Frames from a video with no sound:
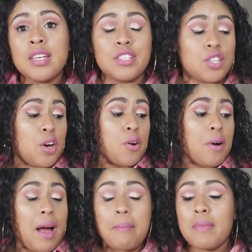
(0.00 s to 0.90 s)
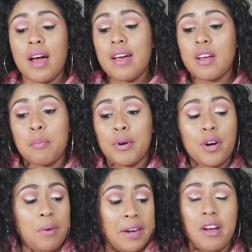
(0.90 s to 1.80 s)
So I'm not a
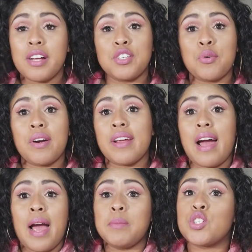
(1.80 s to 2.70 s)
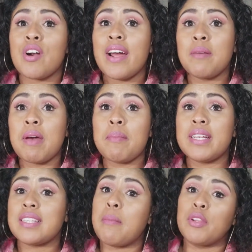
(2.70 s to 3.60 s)
pro at contouring. I'm trying my
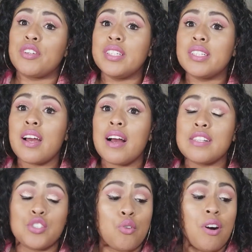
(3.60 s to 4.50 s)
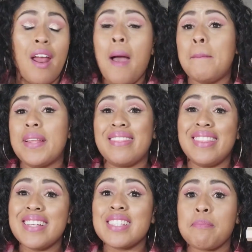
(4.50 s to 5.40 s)
best. I'm learning to contour, but
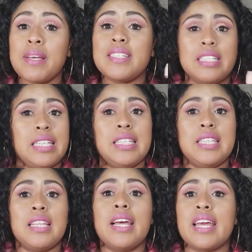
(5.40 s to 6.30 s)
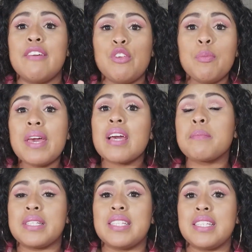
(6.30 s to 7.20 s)
this makes it easy. Like if you make a
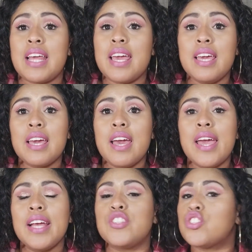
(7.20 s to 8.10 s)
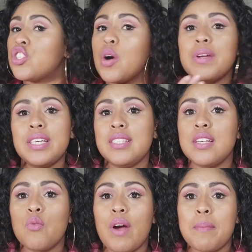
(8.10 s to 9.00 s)
mistake, it's so easy
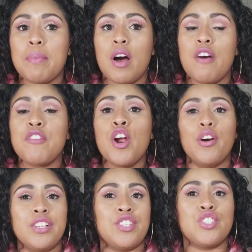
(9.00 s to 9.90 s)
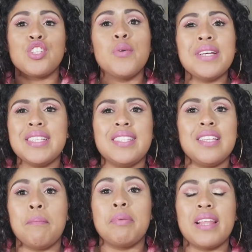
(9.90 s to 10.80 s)
to wipe off, or it's so easy
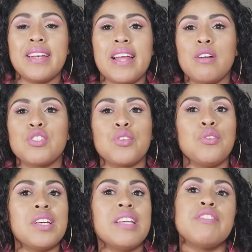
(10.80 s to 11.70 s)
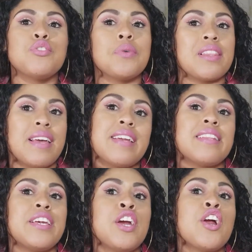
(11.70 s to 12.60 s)
to blend out. So you can even do it
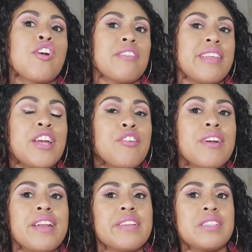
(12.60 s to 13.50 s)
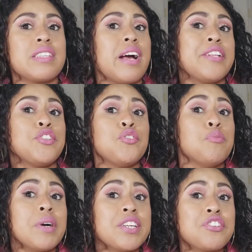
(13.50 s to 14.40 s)
lightly or layer it and it's not too
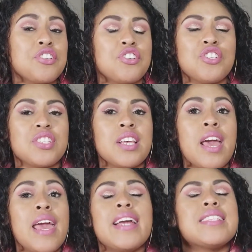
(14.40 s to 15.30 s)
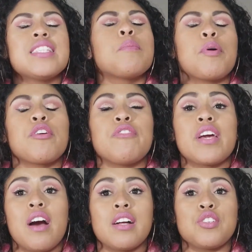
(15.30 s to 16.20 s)
much. It's the
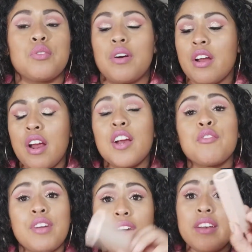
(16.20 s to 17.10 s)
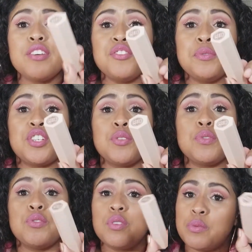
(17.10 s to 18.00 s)
perfect contour. Rihanna knew what she
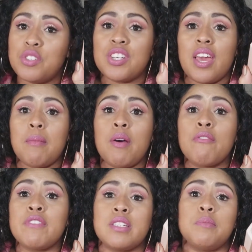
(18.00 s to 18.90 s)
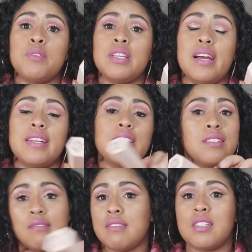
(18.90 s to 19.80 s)
was doing when she came out with Fenty Beauty, guys.
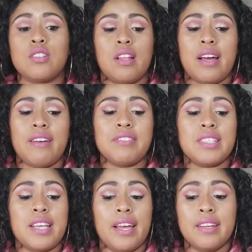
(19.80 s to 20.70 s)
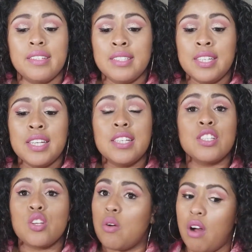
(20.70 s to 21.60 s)
That's all I have to say.
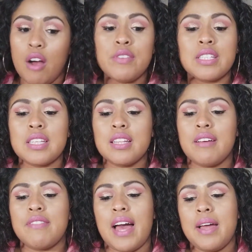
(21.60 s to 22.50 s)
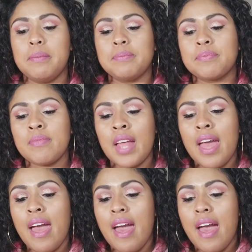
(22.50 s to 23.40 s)
So obviously love that.
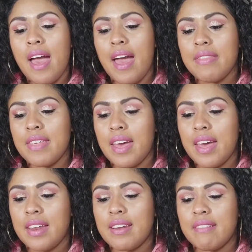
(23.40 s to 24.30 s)
And then